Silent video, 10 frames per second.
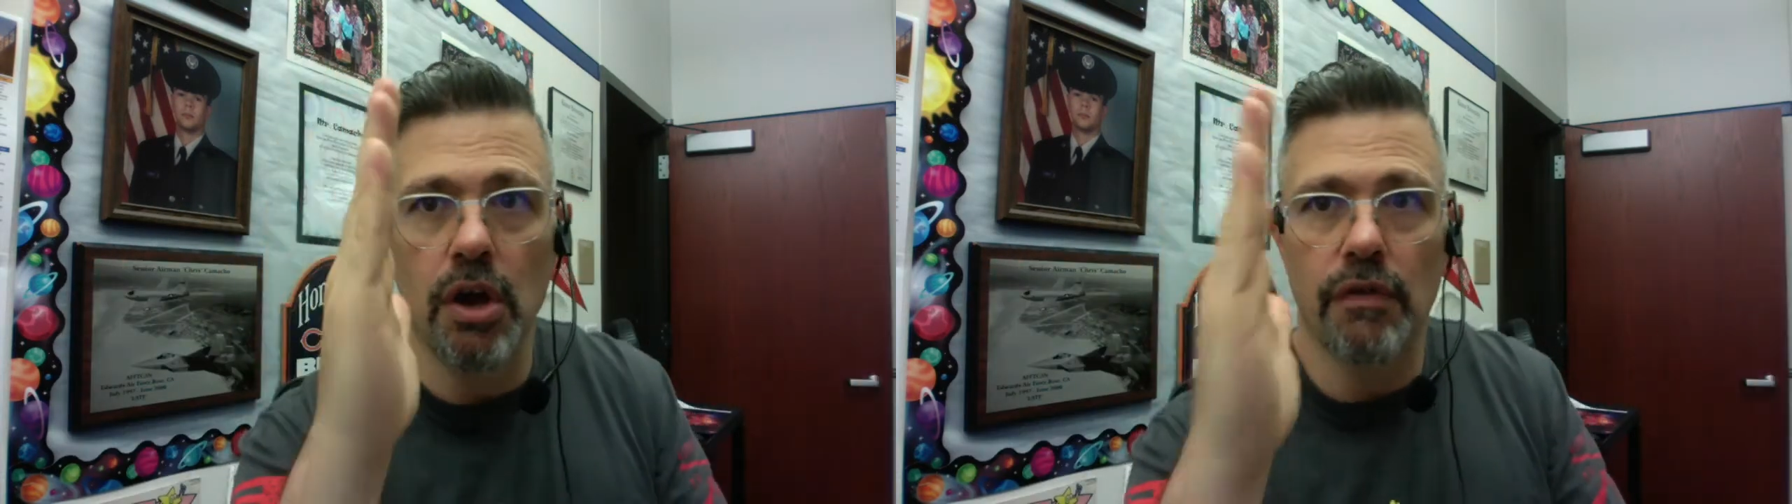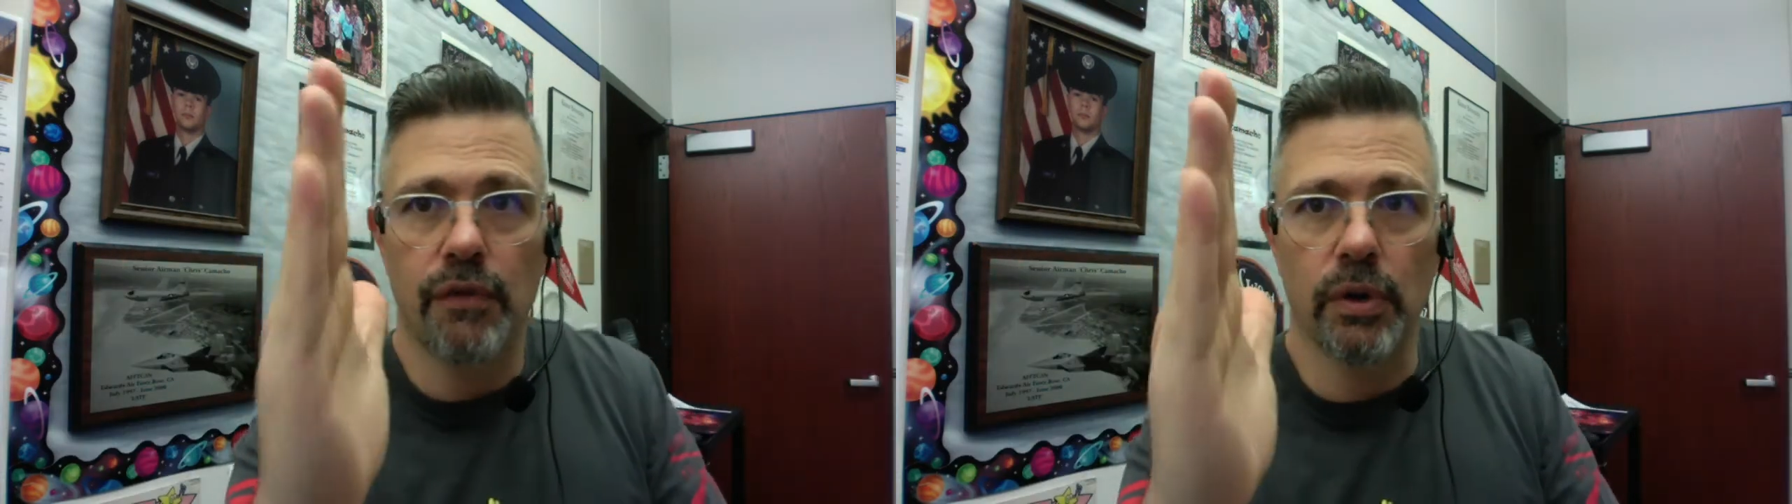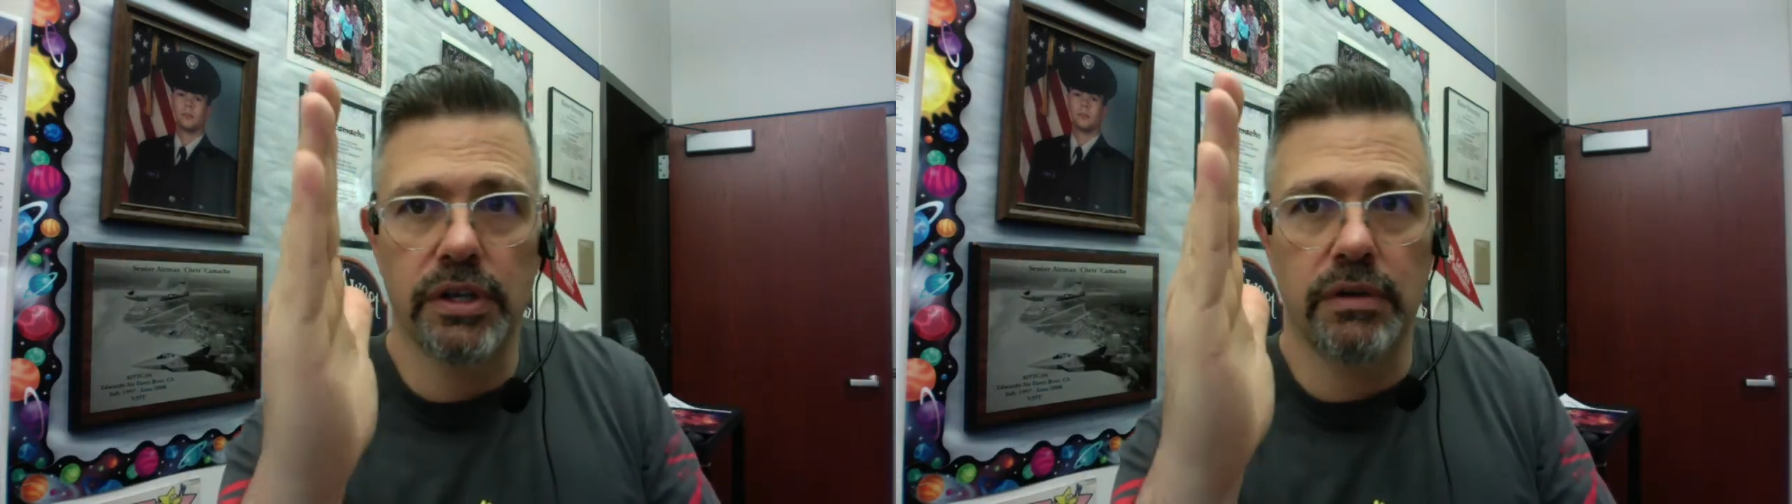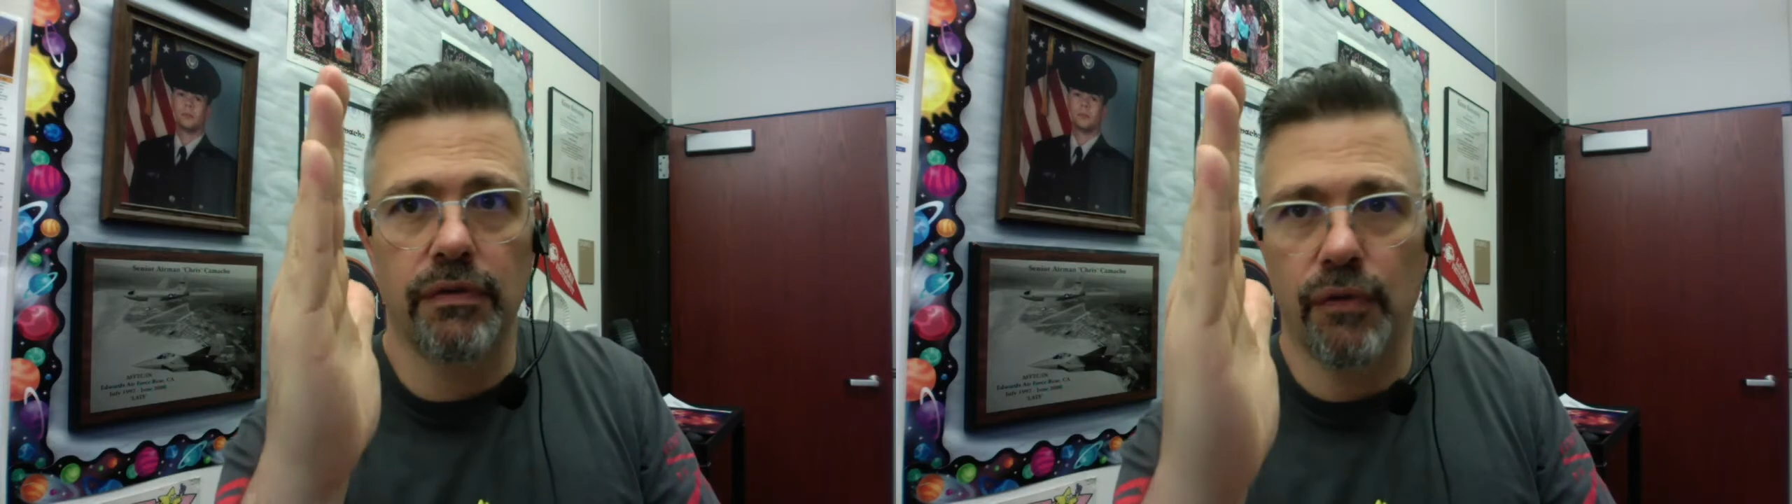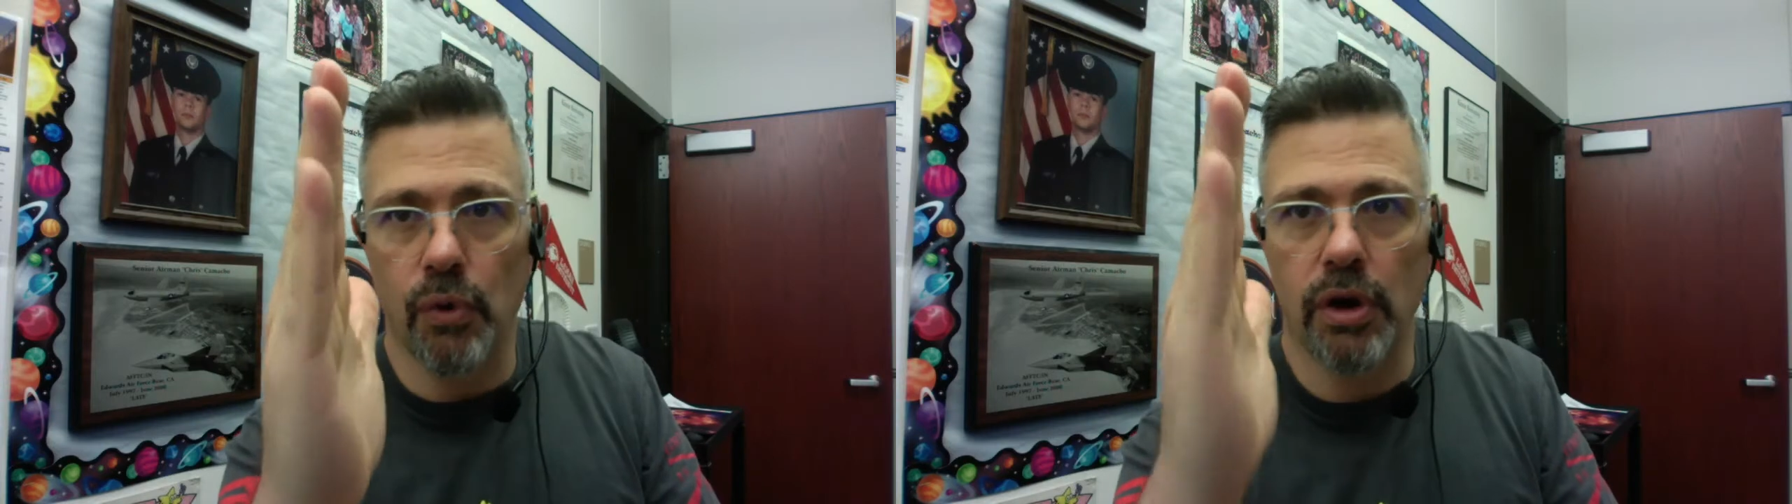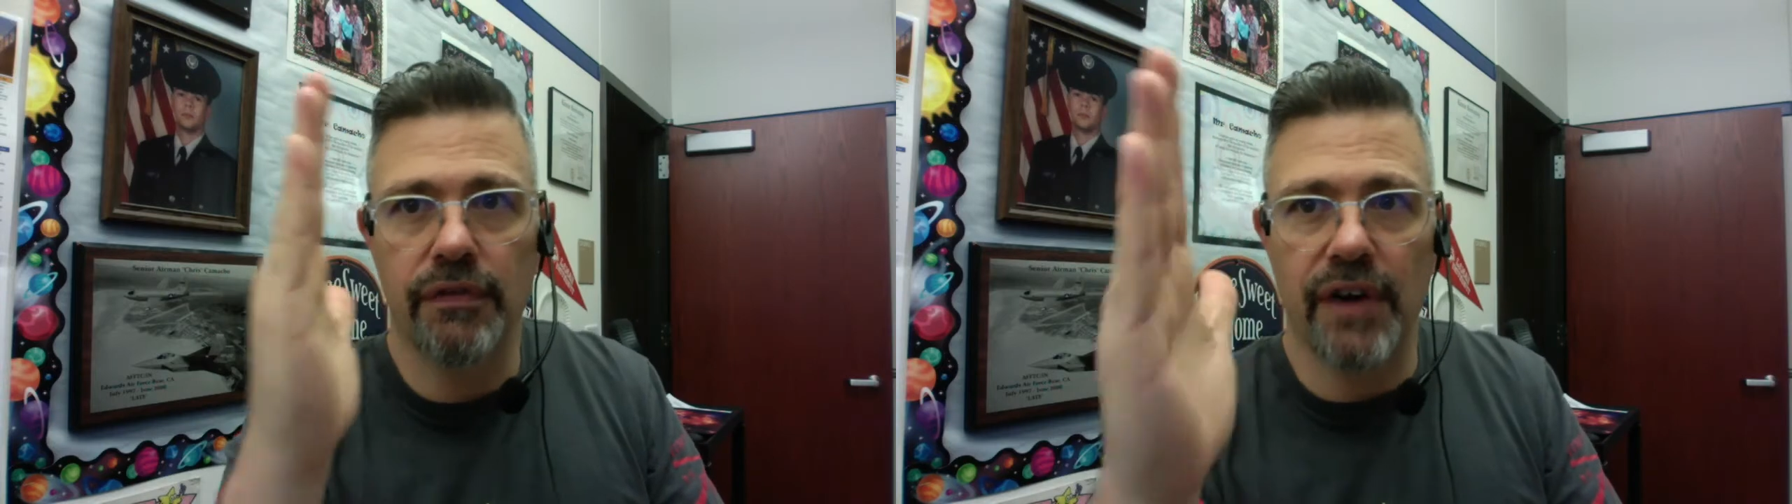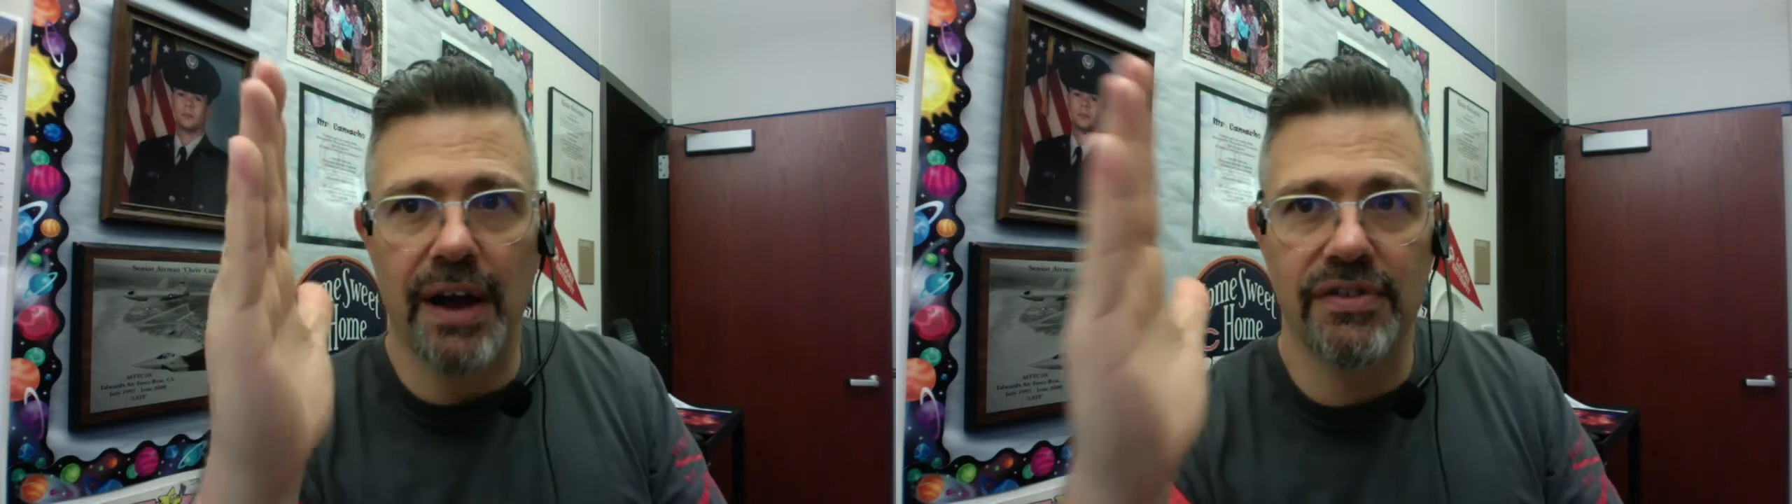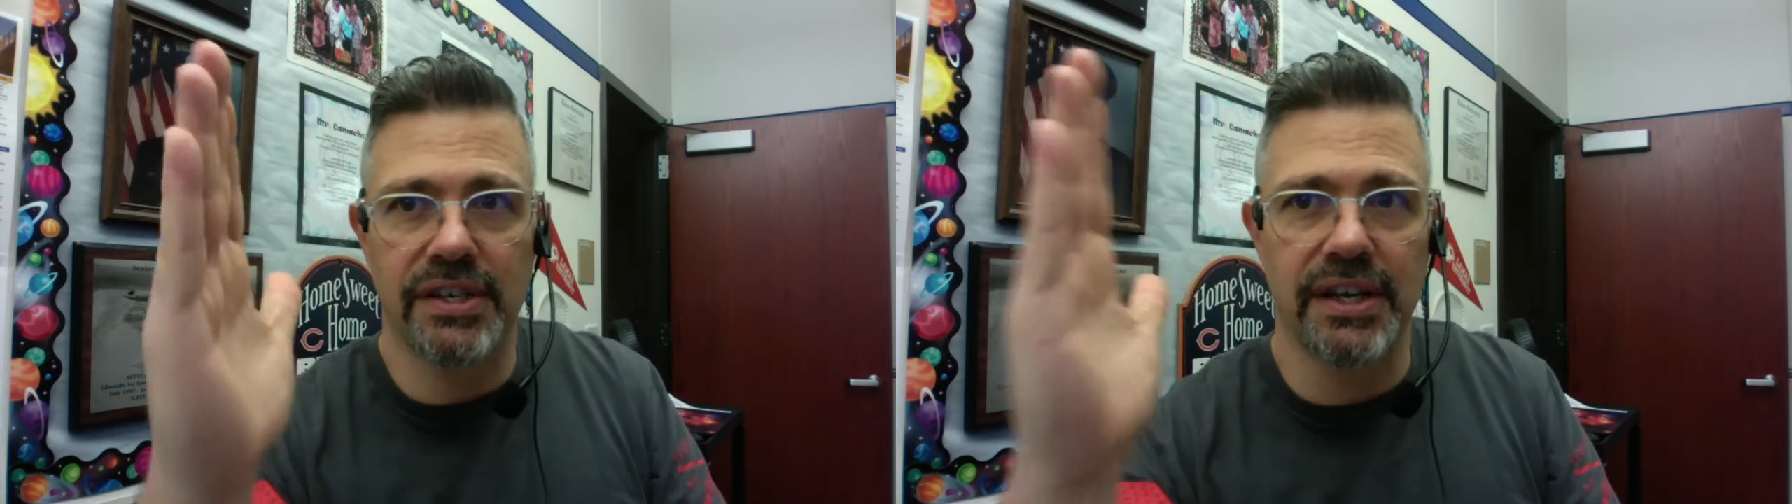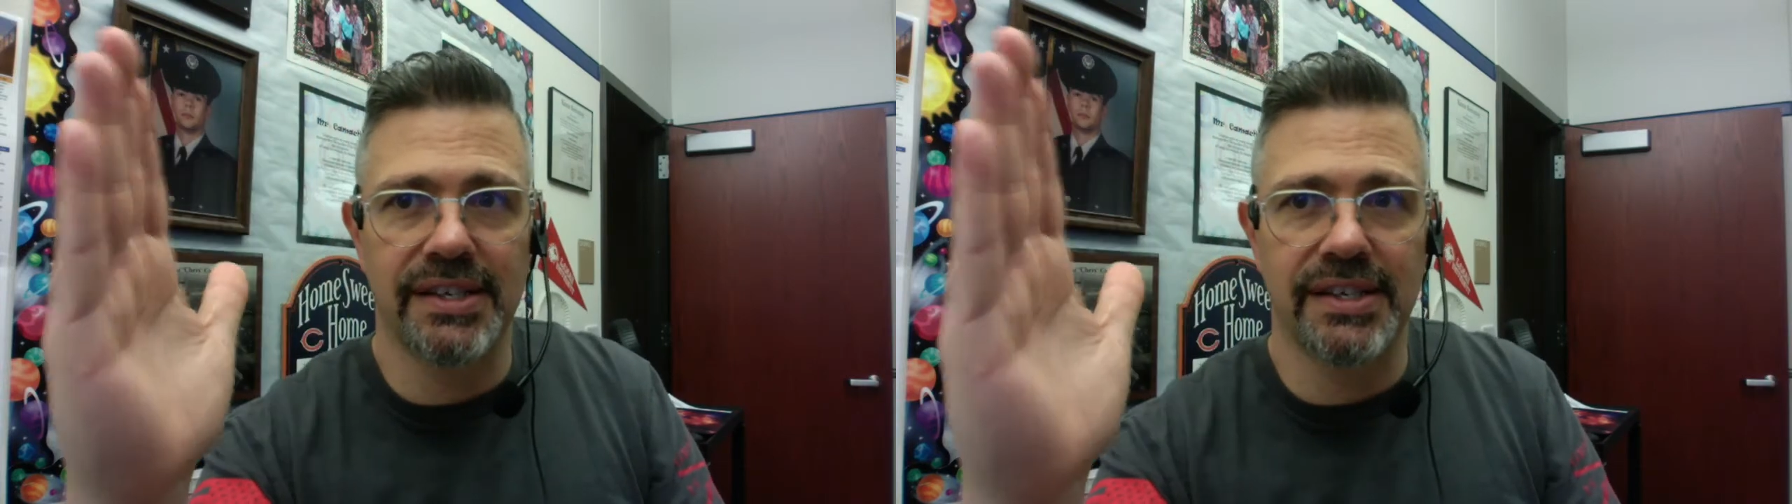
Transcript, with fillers: four, four, five, six,